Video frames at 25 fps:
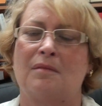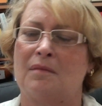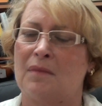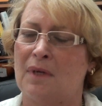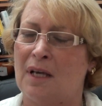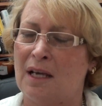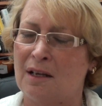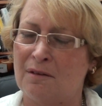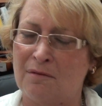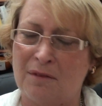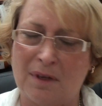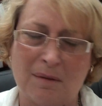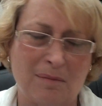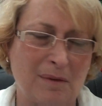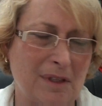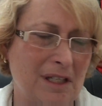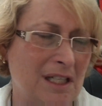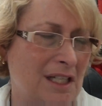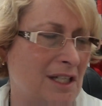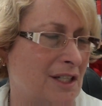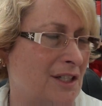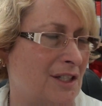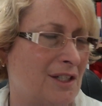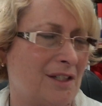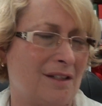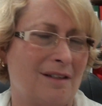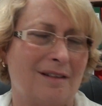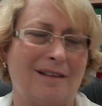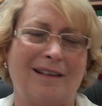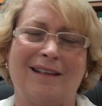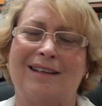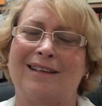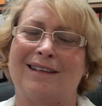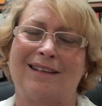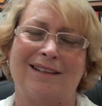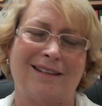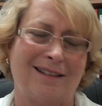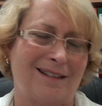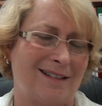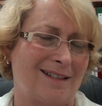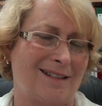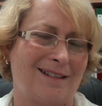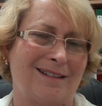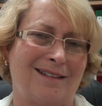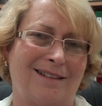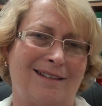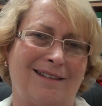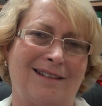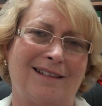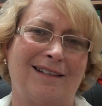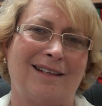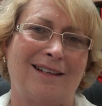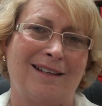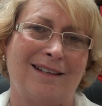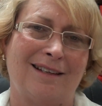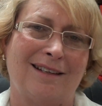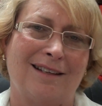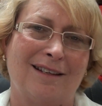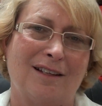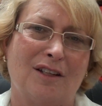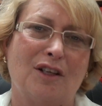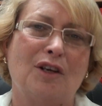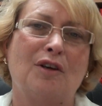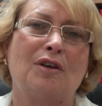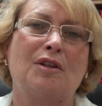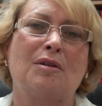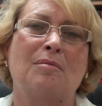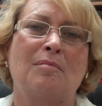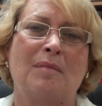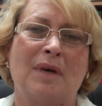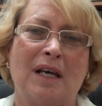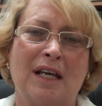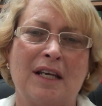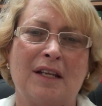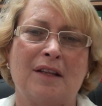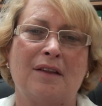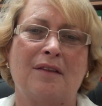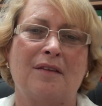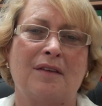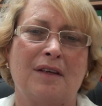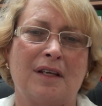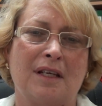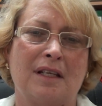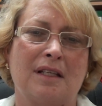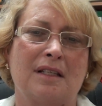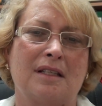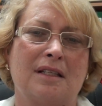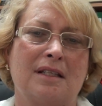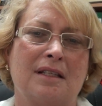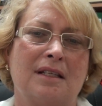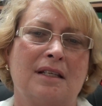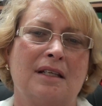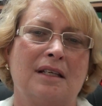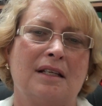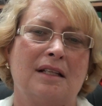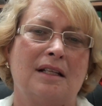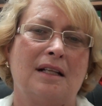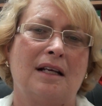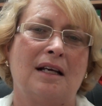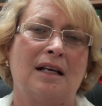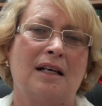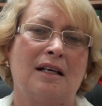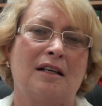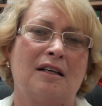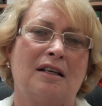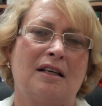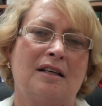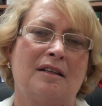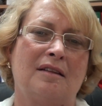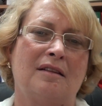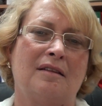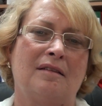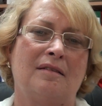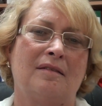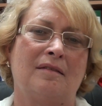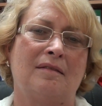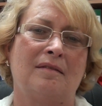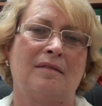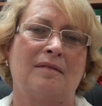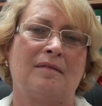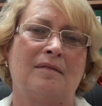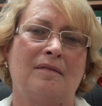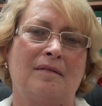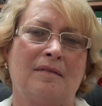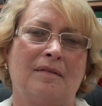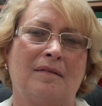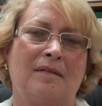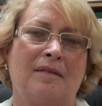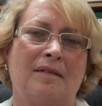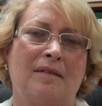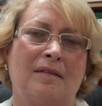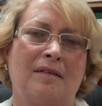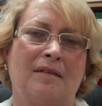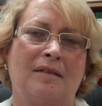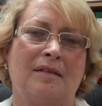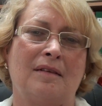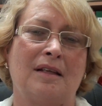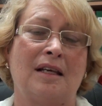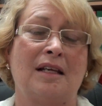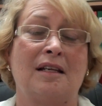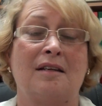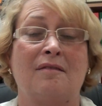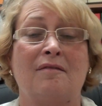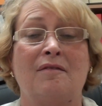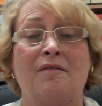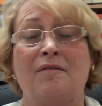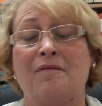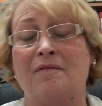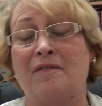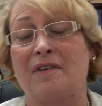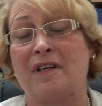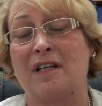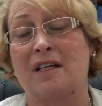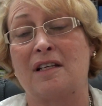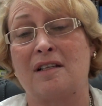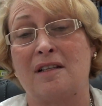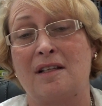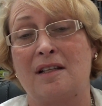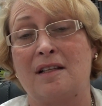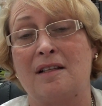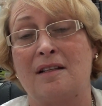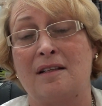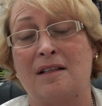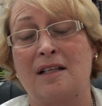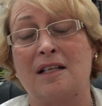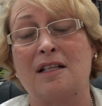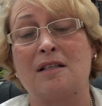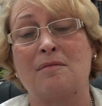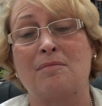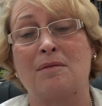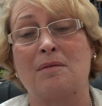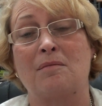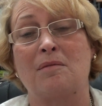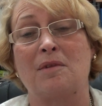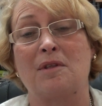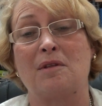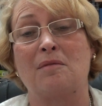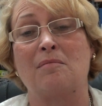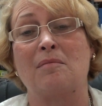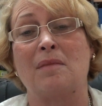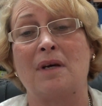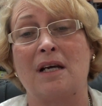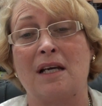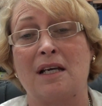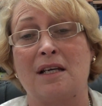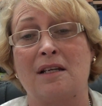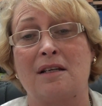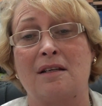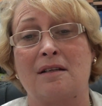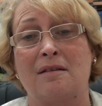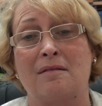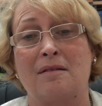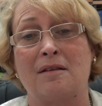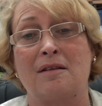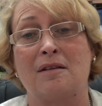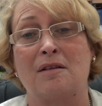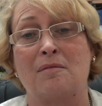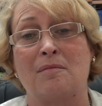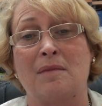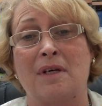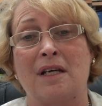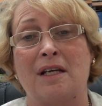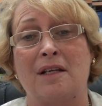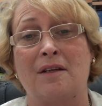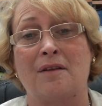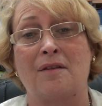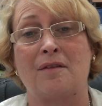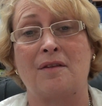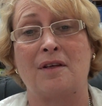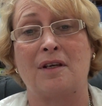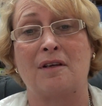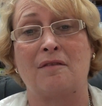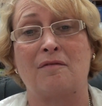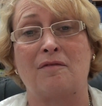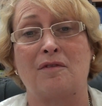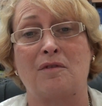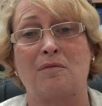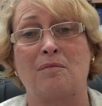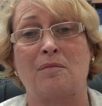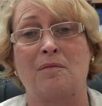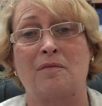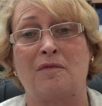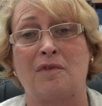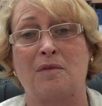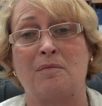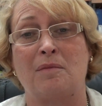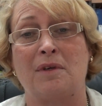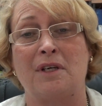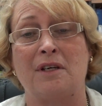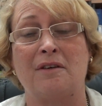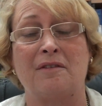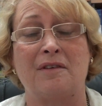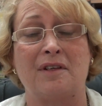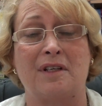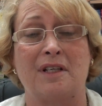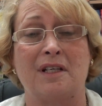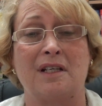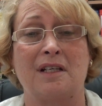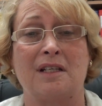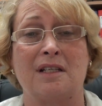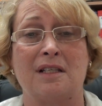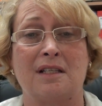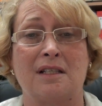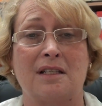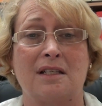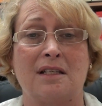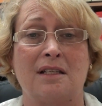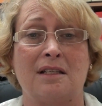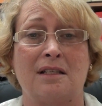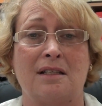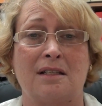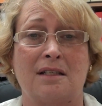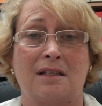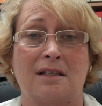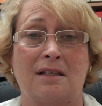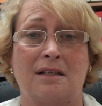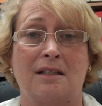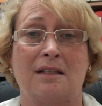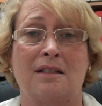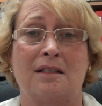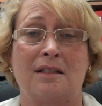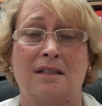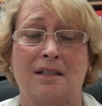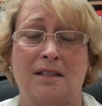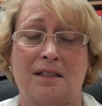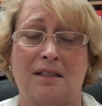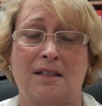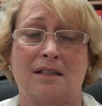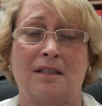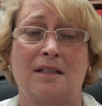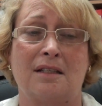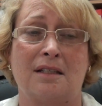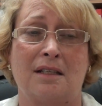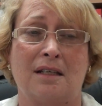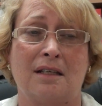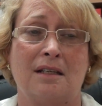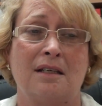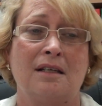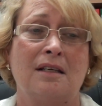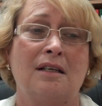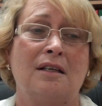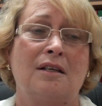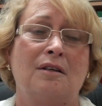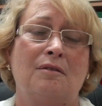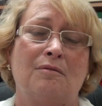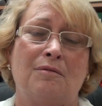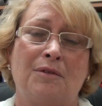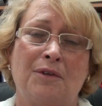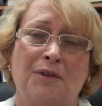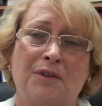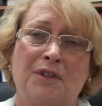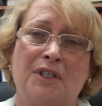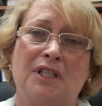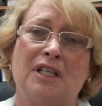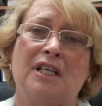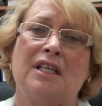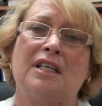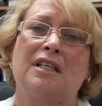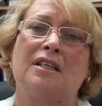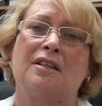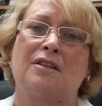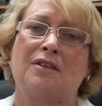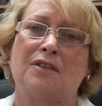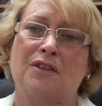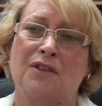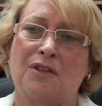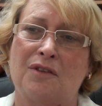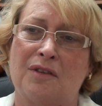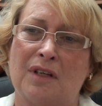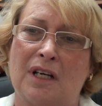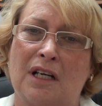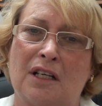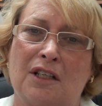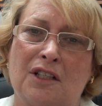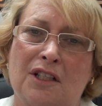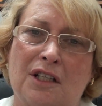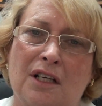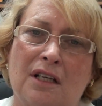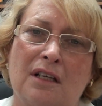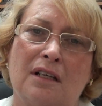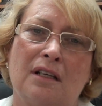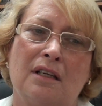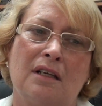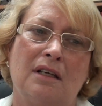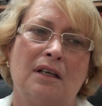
repetition and consistency. They were the main things, and in fact, that's probably the main thing for parenting is consistency, routine, and structure.